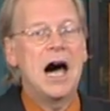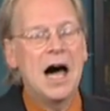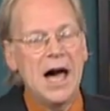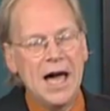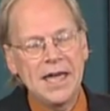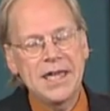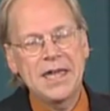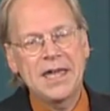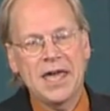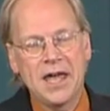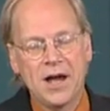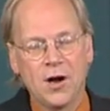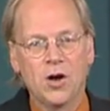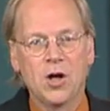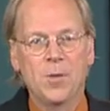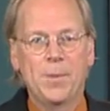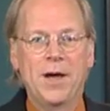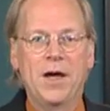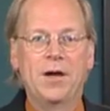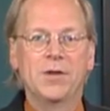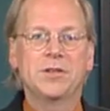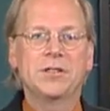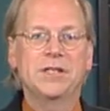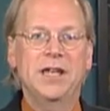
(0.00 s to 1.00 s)
I care
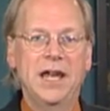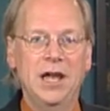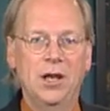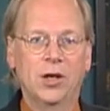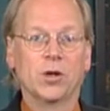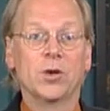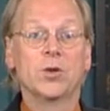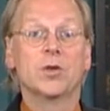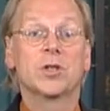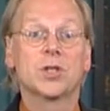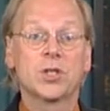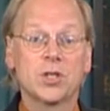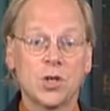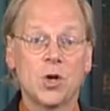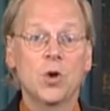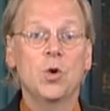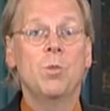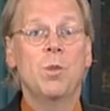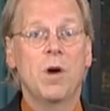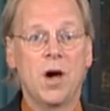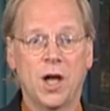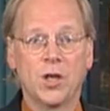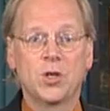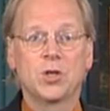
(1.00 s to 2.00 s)
about Taylor so
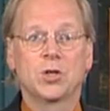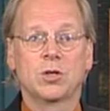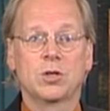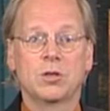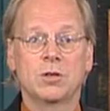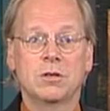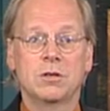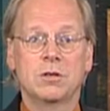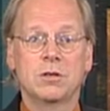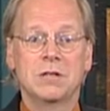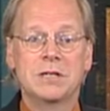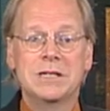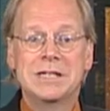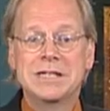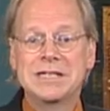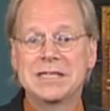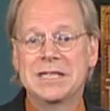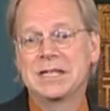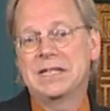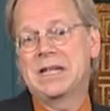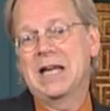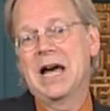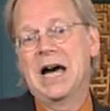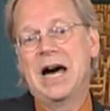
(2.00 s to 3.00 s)
much
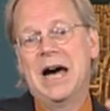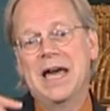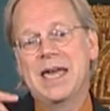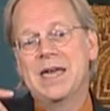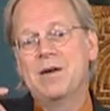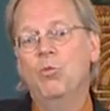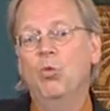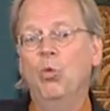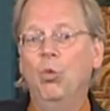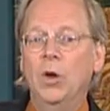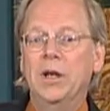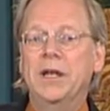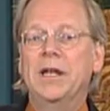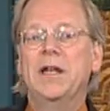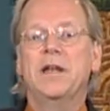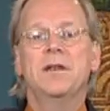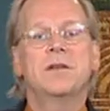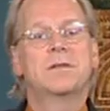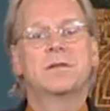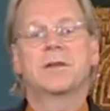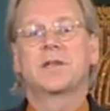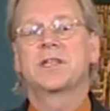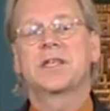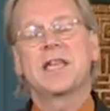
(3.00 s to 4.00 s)
that I am willing
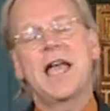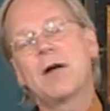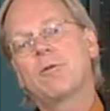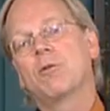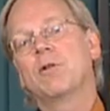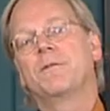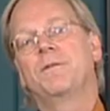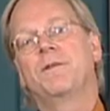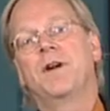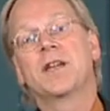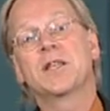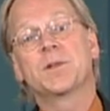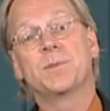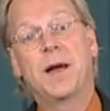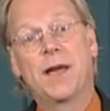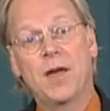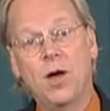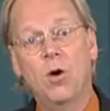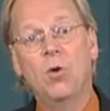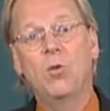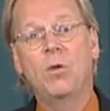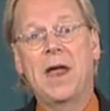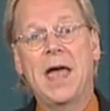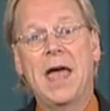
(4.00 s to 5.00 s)
to sacrifice my
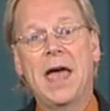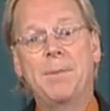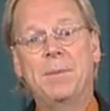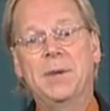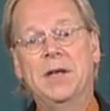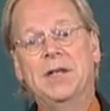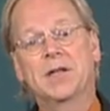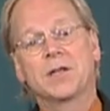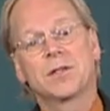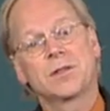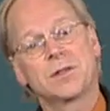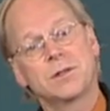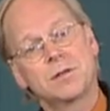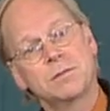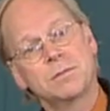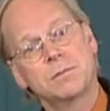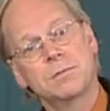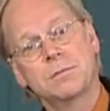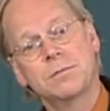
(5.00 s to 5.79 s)
own happiness.